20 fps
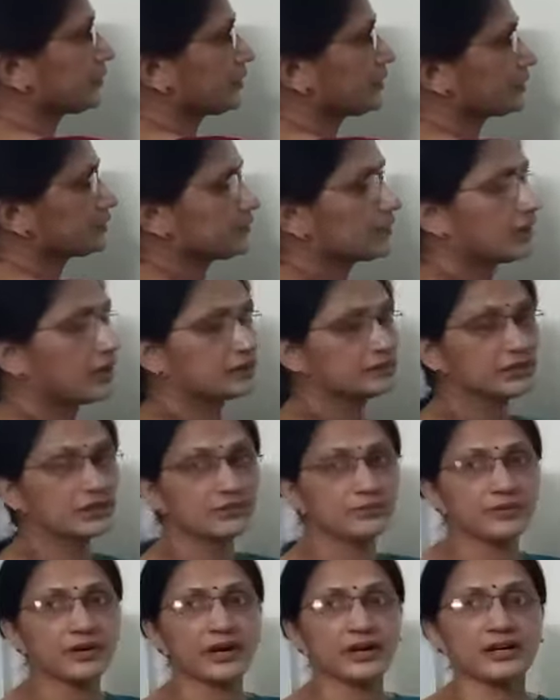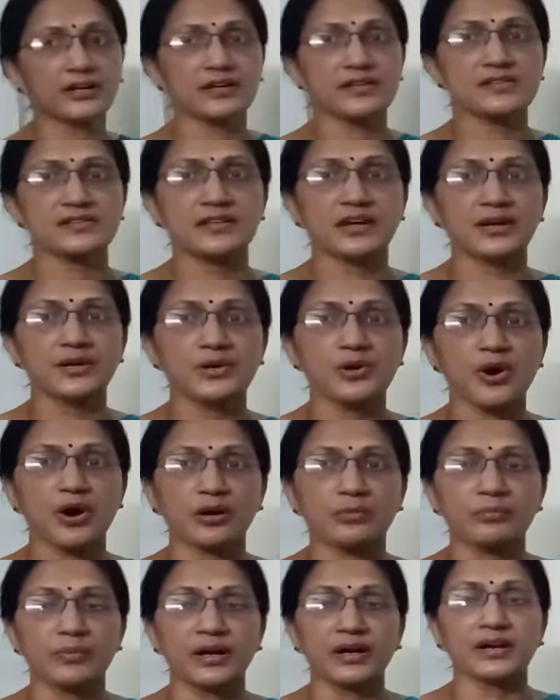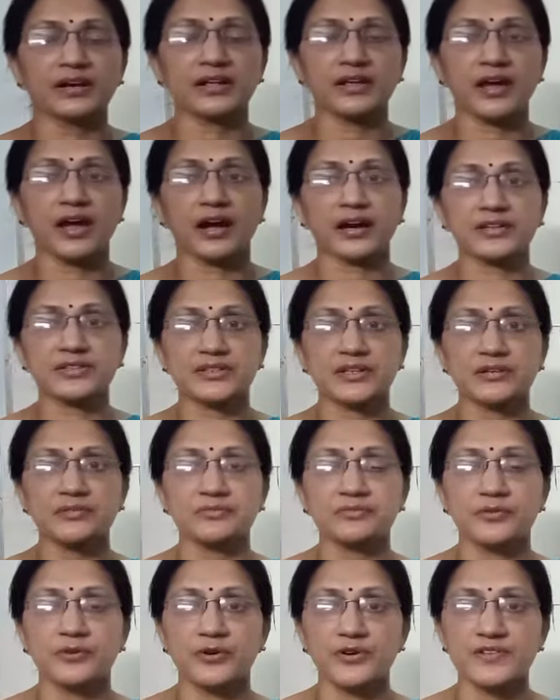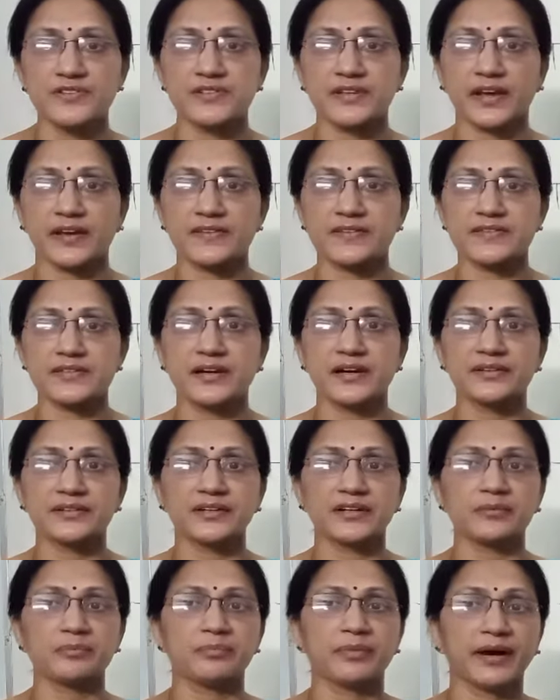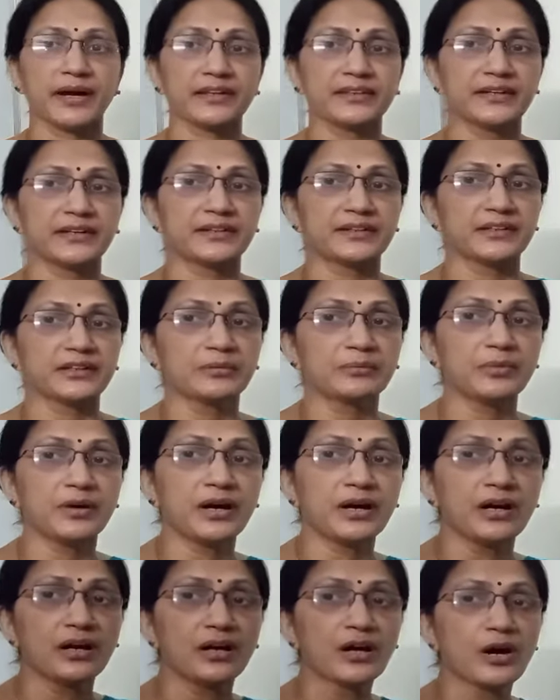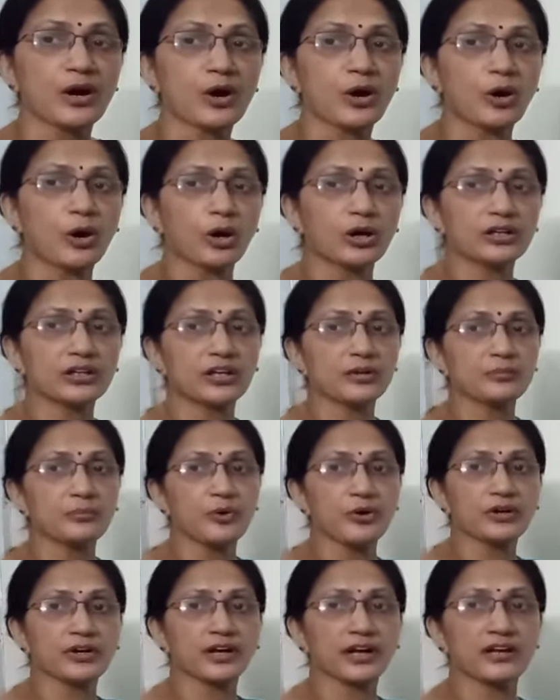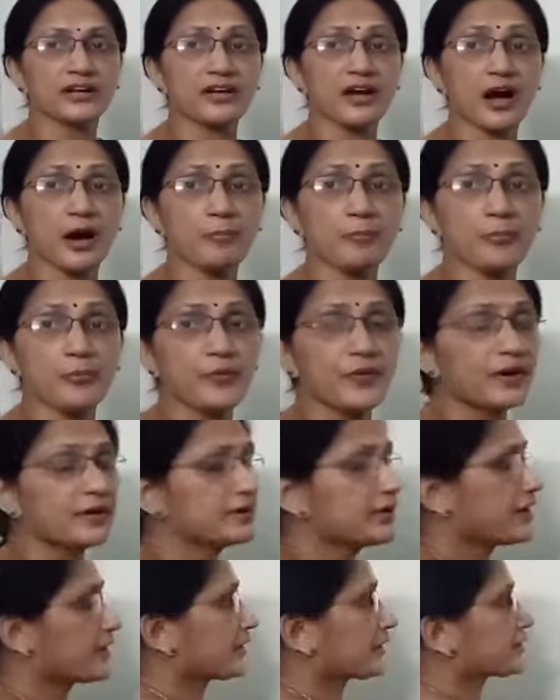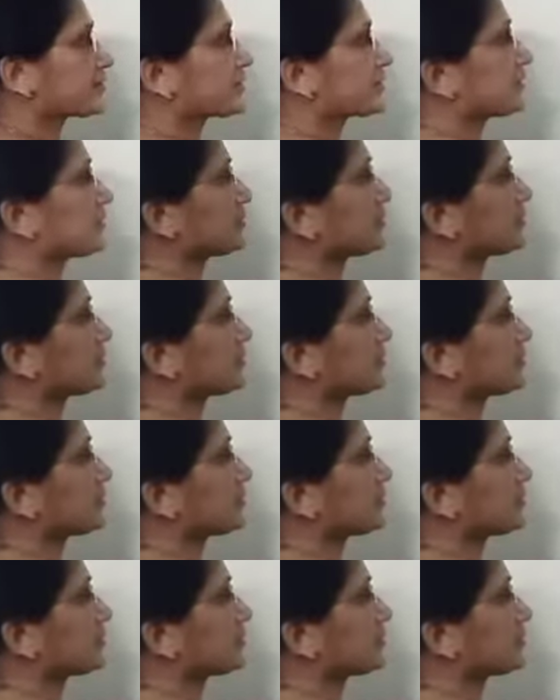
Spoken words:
The other one is the normal reaction force exerted by the table on the book in upward direction.